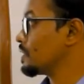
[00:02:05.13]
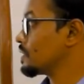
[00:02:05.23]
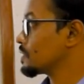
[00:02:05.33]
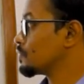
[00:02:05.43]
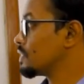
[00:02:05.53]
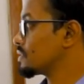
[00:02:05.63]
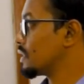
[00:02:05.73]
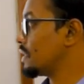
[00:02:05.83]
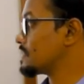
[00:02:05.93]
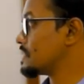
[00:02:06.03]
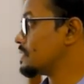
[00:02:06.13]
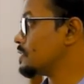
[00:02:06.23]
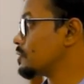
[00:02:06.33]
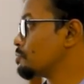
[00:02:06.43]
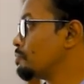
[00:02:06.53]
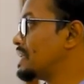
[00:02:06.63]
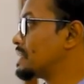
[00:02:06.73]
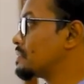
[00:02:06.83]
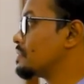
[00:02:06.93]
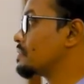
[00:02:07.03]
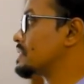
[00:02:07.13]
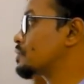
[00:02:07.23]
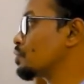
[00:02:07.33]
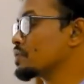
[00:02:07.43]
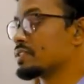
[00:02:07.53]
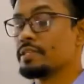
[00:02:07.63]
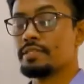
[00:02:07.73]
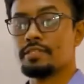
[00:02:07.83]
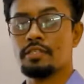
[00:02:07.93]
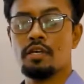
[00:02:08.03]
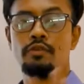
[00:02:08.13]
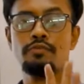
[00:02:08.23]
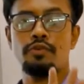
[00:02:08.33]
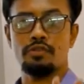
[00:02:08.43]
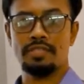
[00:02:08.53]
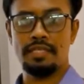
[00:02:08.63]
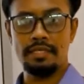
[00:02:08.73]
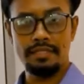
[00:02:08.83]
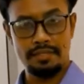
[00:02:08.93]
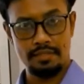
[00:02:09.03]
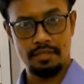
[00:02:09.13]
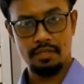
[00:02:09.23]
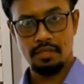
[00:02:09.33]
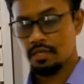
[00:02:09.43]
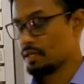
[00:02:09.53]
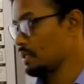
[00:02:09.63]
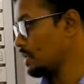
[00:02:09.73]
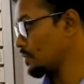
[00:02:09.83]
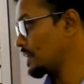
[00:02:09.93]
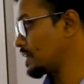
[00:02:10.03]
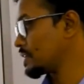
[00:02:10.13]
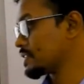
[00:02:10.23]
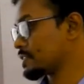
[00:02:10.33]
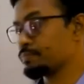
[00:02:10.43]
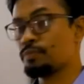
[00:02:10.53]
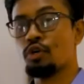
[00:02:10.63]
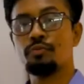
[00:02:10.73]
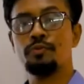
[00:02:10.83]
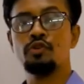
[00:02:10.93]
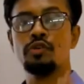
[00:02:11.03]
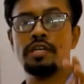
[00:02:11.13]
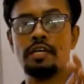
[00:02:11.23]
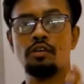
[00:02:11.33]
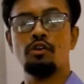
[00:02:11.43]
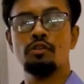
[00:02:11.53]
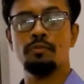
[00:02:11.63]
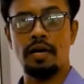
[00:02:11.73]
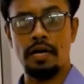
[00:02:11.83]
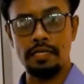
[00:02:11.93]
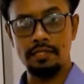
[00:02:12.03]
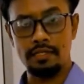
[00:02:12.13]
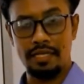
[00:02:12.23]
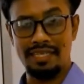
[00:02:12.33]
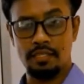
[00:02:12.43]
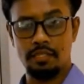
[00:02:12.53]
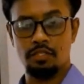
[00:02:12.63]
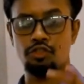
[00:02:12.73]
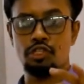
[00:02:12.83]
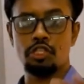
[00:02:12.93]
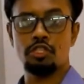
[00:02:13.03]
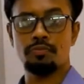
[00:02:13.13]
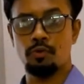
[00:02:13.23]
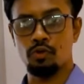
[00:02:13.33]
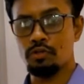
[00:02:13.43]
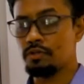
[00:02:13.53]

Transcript: Today's lesson is mineral resources, fossils. Here is Borpukuria coal mine in Dinajpur.